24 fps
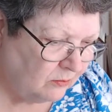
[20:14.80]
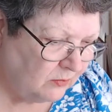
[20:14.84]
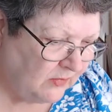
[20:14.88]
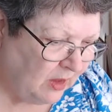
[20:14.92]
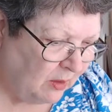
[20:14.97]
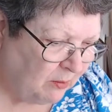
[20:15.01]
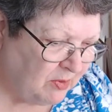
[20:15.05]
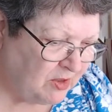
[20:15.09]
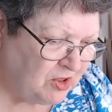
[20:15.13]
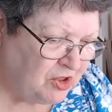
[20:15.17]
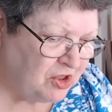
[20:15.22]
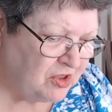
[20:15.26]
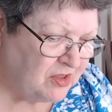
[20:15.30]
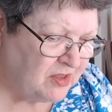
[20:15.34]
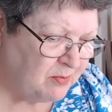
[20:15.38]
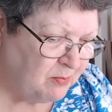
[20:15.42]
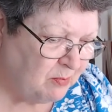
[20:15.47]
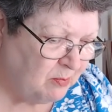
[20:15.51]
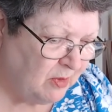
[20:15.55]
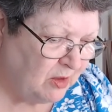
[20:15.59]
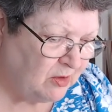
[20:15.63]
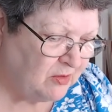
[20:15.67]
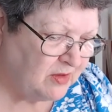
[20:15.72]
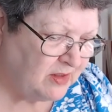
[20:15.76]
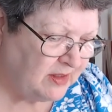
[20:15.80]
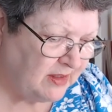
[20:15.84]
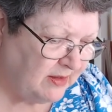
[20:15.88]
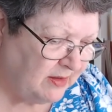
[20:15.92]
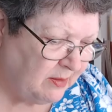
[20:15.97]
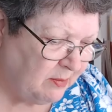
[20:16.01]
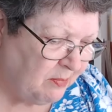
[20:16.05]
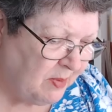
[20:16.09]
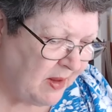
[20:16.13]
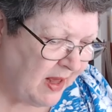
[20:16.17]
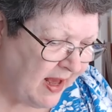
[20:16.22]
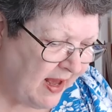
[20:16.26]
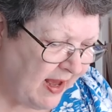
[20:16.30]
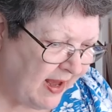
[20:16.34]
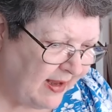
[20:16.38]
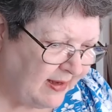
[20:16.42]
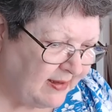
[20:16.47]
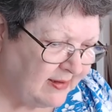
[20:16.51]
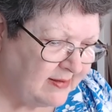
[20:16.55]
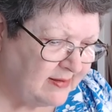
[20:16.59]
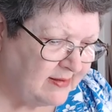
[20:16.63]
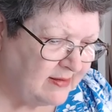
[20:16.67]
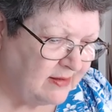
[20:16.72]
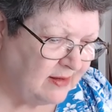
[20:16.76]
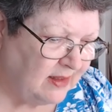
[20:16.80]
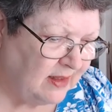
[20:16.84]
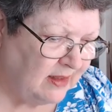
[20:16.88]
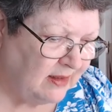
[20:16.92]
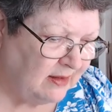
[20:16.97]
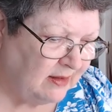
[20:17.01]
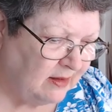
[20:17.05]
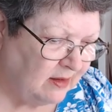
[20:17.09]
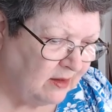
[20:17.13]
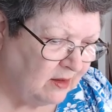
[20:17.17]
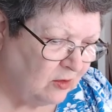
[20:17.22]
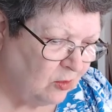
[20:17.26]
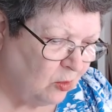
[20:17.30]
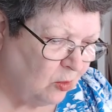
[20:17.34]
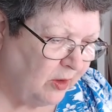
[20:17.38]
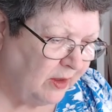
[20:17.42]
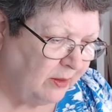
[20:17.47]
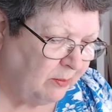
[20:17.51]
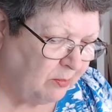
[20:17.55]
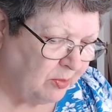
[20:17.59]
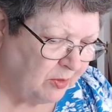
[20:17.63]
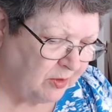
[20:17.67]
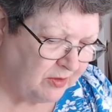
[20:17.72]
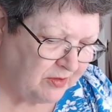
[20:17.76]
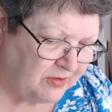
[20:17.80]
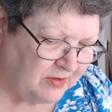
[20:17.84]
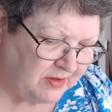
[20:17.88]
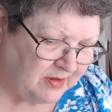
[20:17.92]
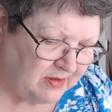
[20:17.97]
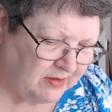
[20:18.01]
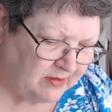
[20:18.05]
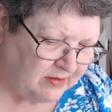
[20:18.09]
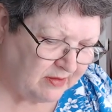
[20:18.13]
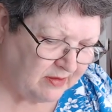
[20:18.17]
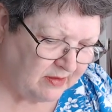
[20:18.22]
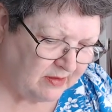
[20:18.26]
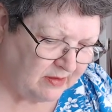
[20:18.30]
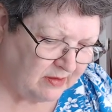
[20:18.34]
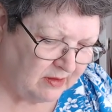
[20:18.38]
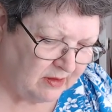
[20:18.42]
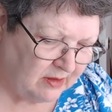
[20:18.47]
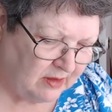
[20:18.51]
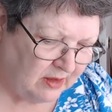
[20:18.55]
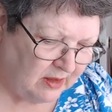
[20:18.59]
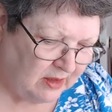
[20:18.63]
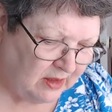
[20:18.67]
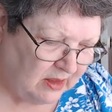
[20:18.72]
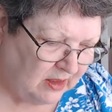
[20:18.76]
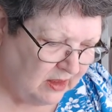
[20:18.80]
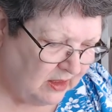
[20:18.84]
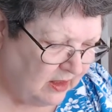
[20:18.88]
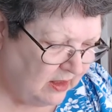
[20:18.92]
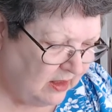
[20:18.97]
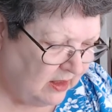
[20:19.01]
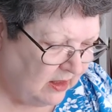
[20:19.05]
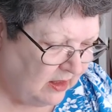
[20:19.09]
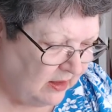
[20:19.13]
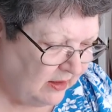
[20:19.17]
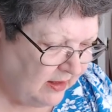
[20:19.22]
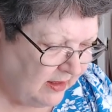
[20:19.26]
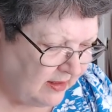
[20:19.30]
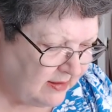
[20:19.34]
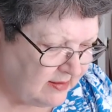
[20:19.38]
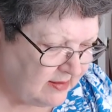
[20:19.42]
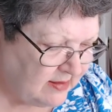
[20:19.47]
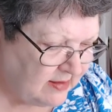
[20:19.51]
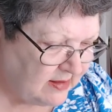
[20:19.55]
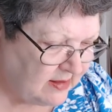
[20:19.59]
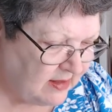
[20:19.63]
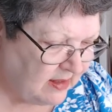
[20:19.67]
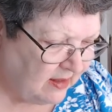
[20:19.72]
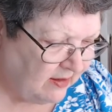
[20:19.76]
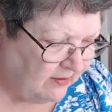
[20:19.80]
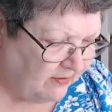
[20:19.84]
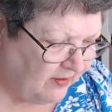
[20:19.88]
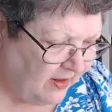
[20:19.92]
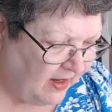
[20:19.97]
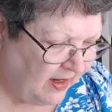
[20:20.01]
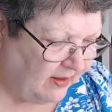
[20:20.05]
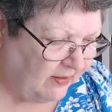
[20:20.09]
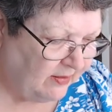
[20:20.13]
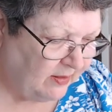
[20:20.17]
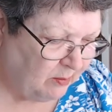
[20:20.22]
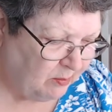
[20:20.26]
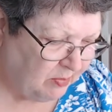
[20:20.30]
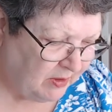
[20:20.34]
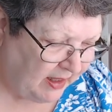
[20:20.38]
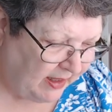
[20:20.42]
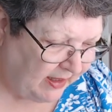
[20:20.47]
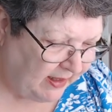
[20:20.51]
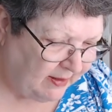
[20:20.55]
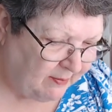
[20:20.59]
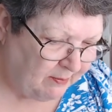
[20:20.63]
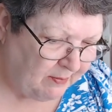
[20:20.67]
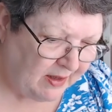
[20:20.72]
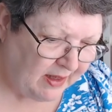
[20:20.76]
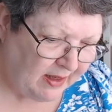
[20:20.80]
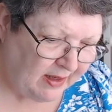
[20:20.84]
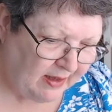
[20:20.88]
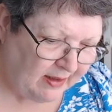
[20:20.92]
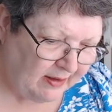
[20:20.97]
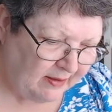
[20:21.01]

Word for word: but just mostly the bags and the coin purses and that stuff and the blanket bag.